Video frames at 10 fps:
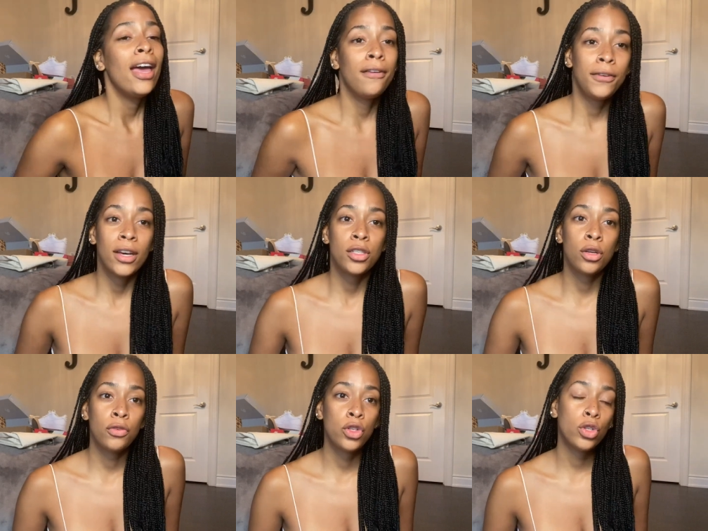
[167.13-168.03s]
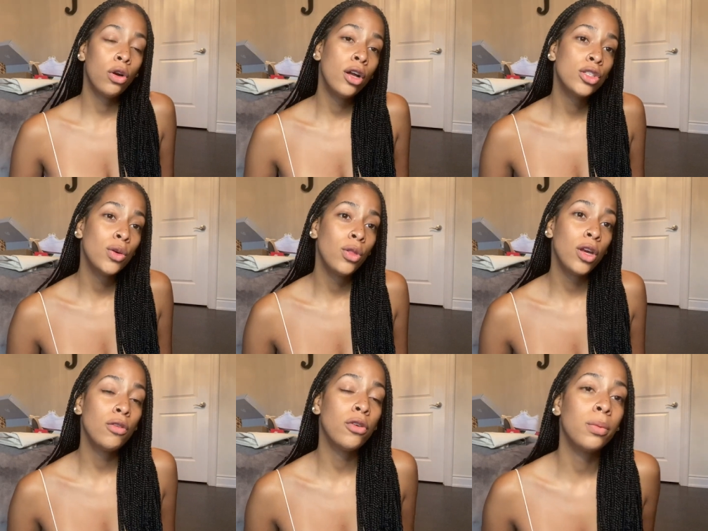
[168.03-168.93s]
if you guys are ever in toronto and
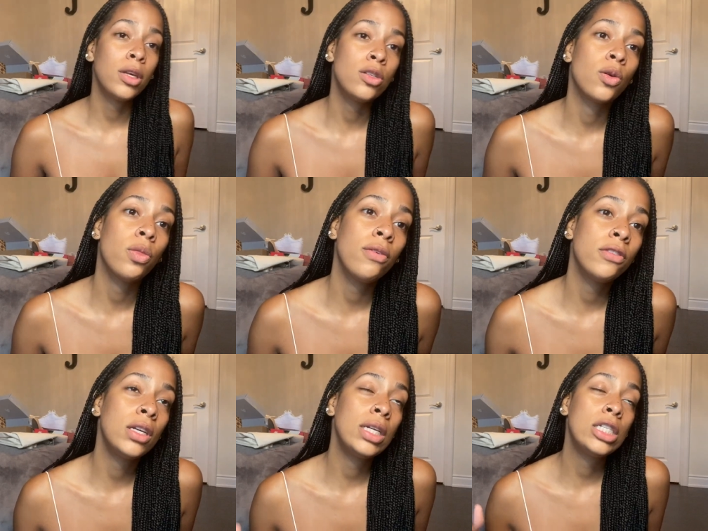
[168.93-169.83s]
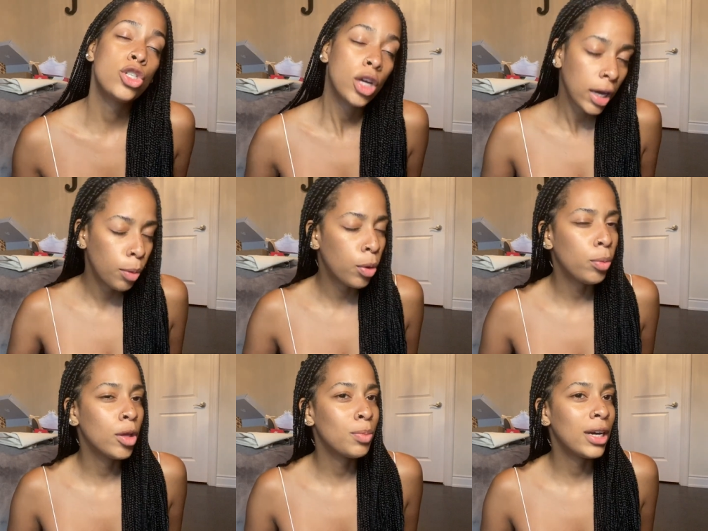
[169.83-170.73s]
looking for a place to go thrifting check out
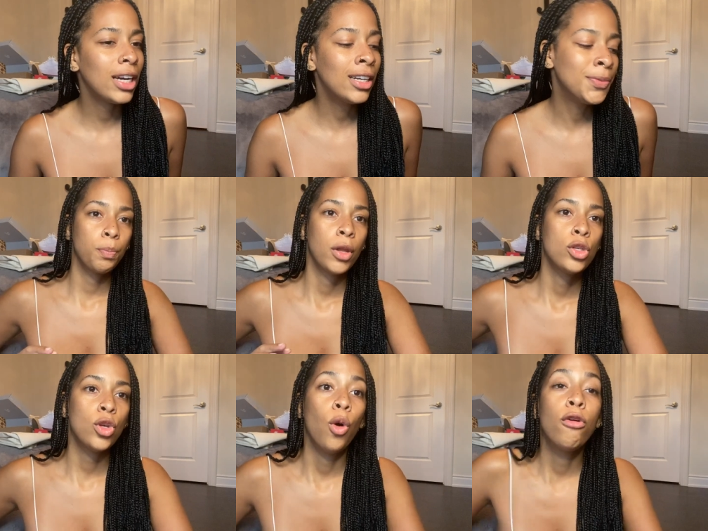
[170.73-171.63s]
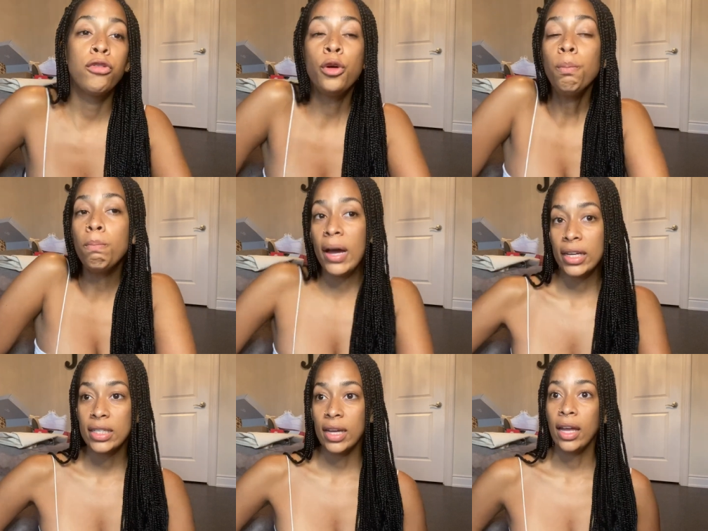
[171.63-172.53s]
public butter so for
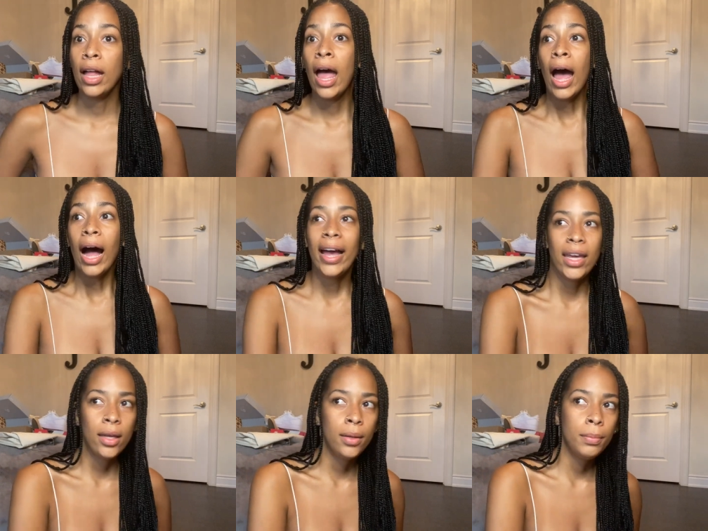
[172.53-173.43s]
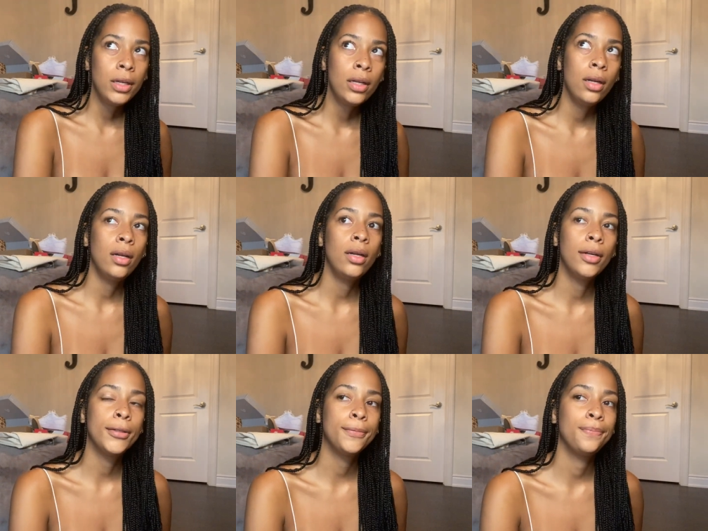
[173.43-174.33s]
my style I am, uh,
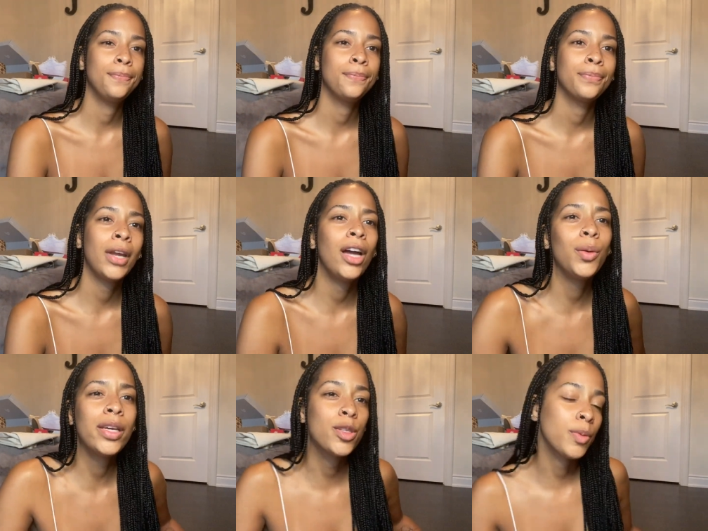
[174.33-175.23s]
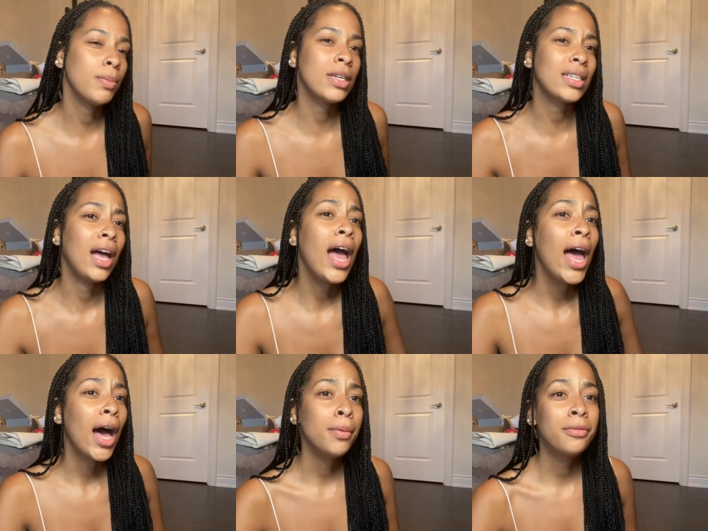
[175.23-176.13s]
how do I explain myself?
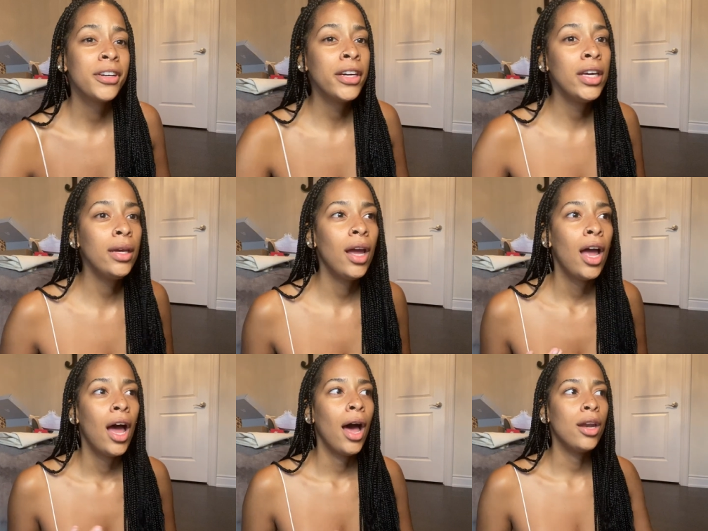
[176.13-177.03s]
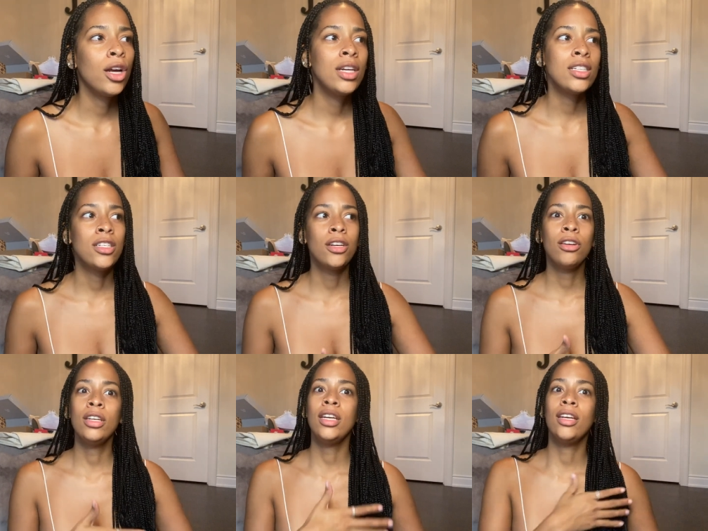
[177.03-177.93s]
I'm very, not
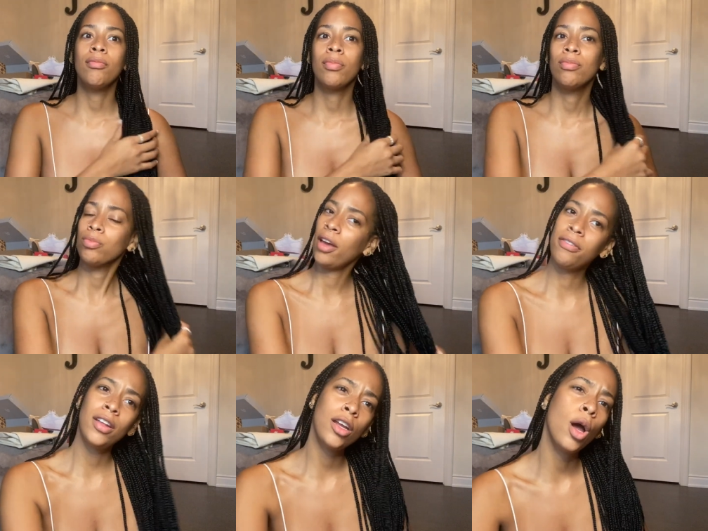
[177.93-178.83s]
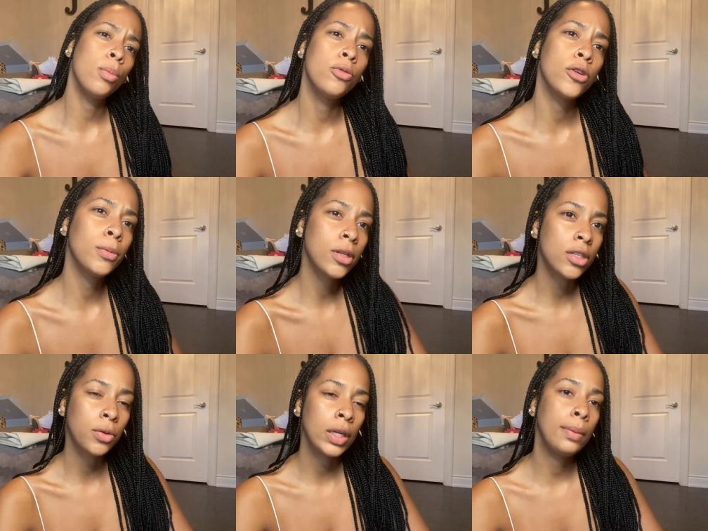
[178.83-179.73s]
necessarily, I feel like comfortable
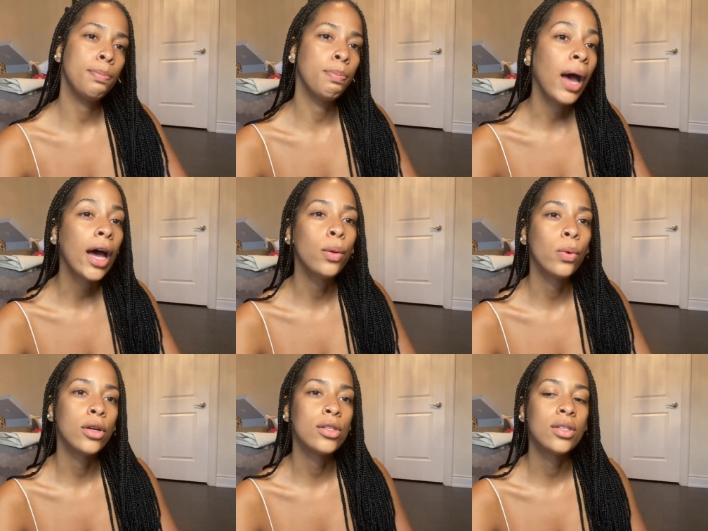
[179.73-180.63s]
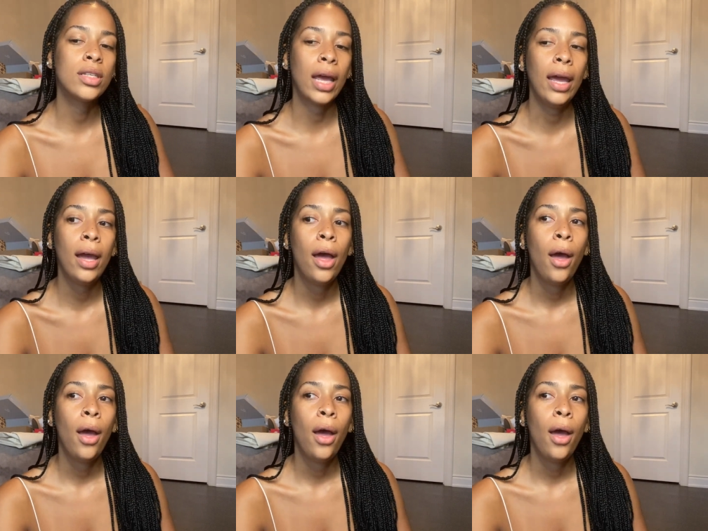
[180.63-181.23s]
is a really bad word to say.